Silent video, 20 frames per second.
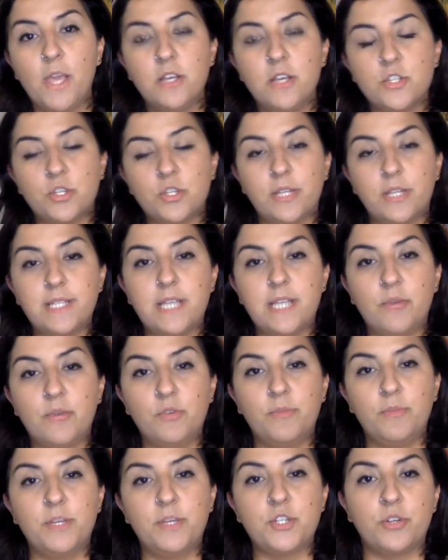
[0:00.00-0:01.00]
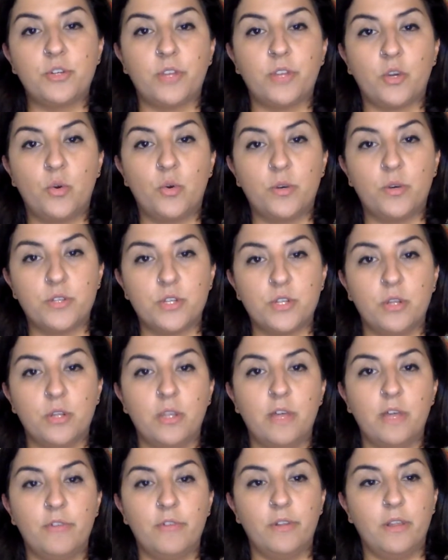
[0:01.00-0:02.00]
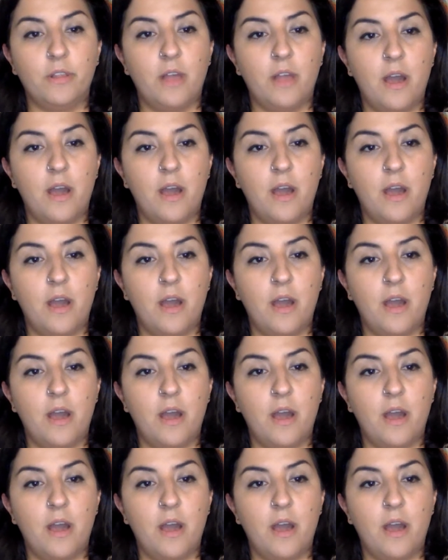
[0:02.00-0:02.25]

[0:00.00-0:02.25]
So that's how you measure the cortisol level.